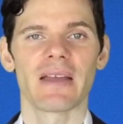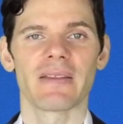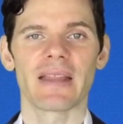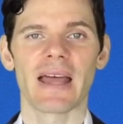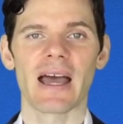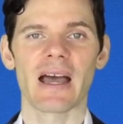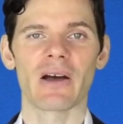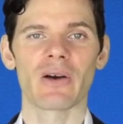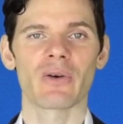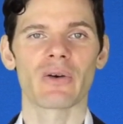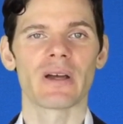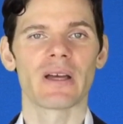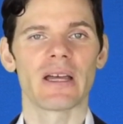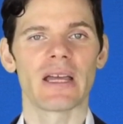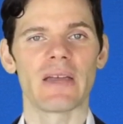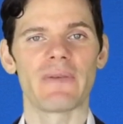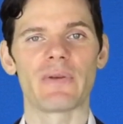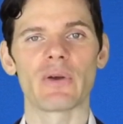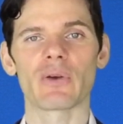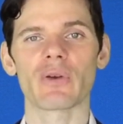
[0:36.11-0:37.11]
Now,
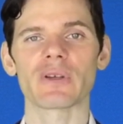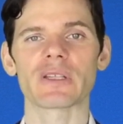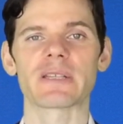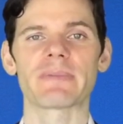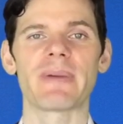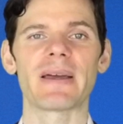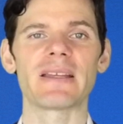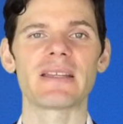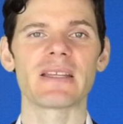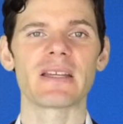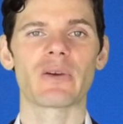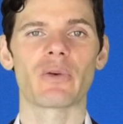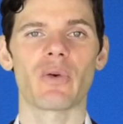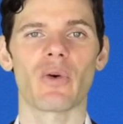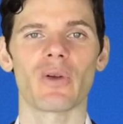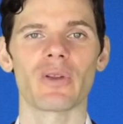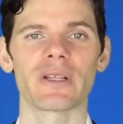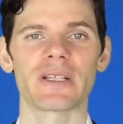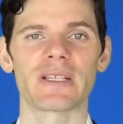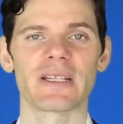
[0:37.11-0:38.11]
if you're not spending
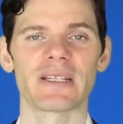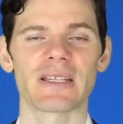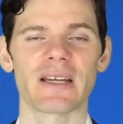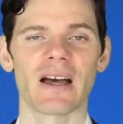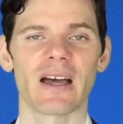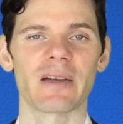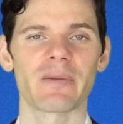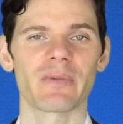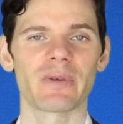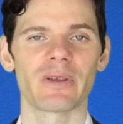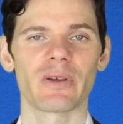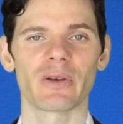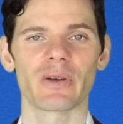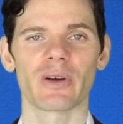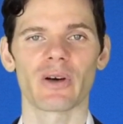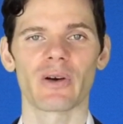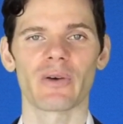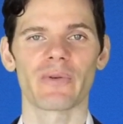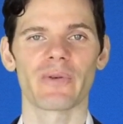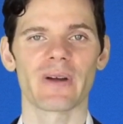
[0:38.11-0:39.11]
quality time with your
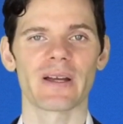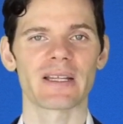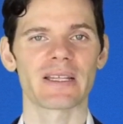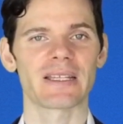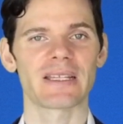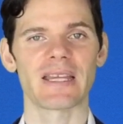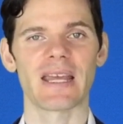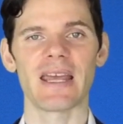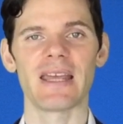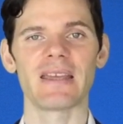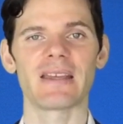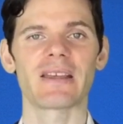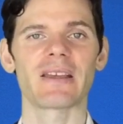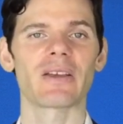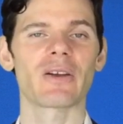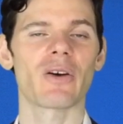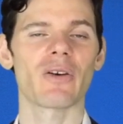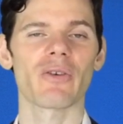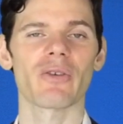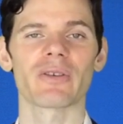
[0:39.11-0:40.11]
girlfriend,
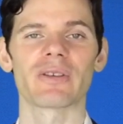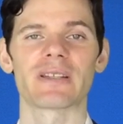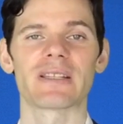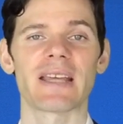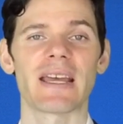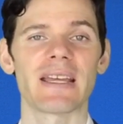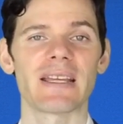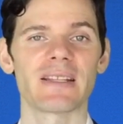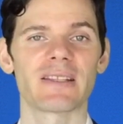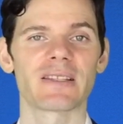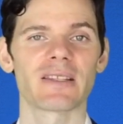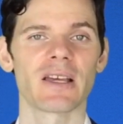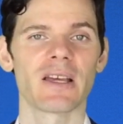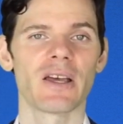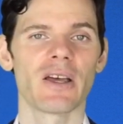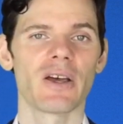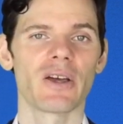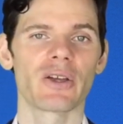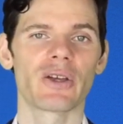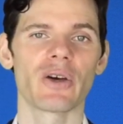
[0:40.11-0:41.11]
taking her on dates,
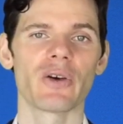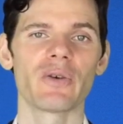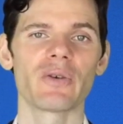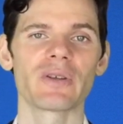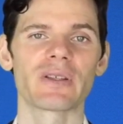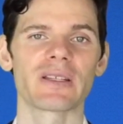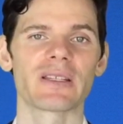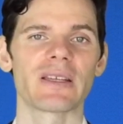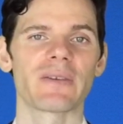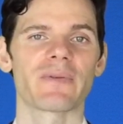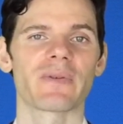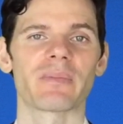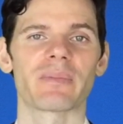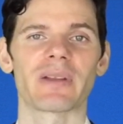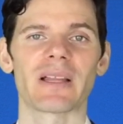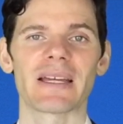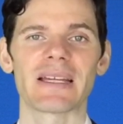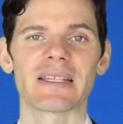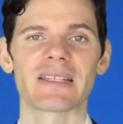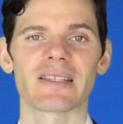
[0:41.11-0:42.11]
going to
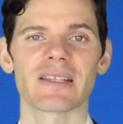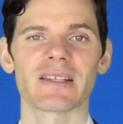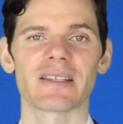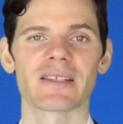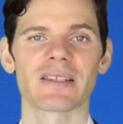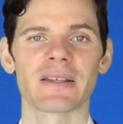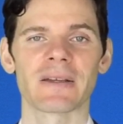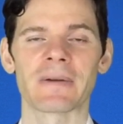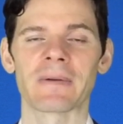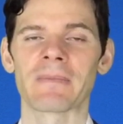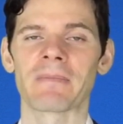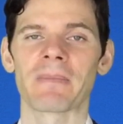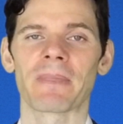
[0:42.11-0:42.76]
different places,